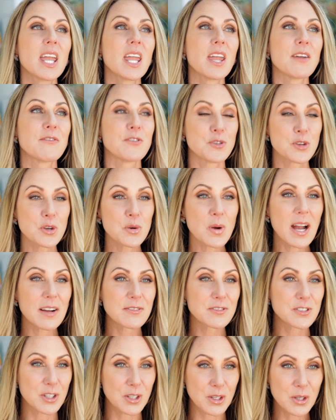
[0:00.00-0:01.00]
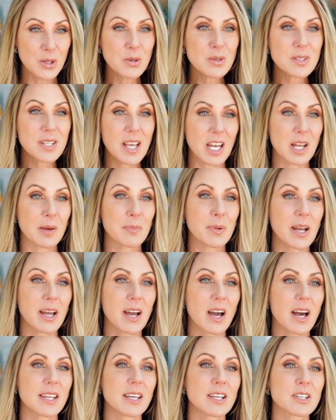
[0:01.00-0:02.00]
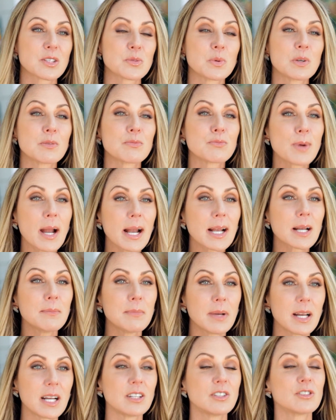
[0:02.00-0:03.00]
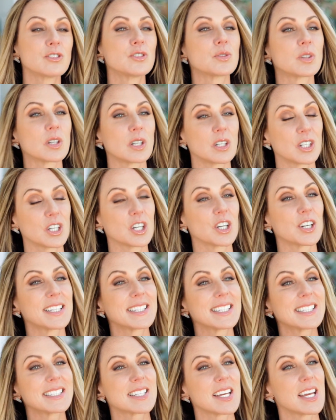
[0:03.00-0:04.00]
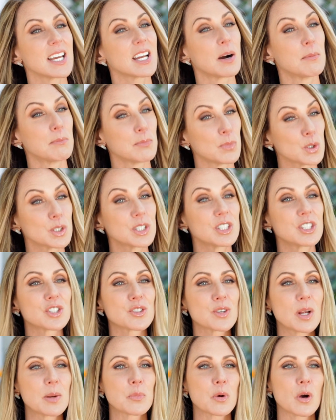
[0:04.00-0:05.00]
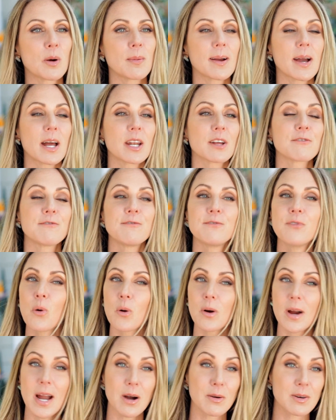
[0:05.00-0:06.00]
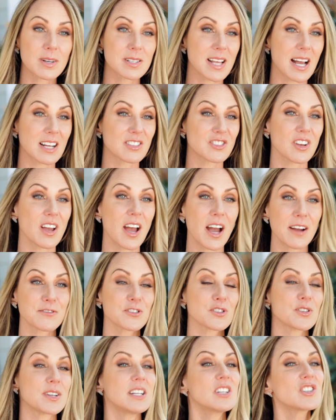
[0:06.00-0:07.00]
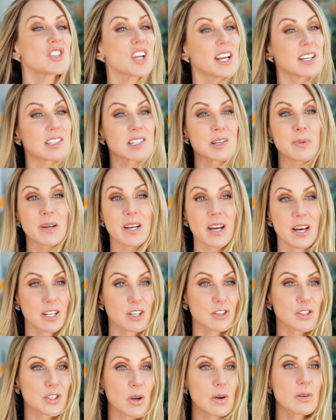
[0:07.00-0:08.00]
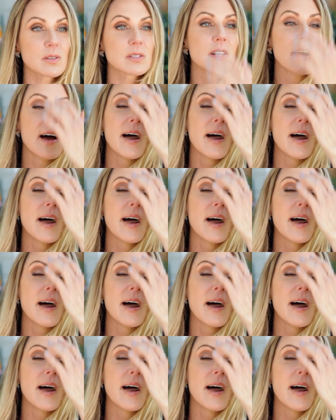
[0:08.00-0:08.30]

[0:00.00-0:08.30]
If you do have to use antibiotics, we recommend you concurrently take a multi-strain probiotic 4 hours after each antibiotic dose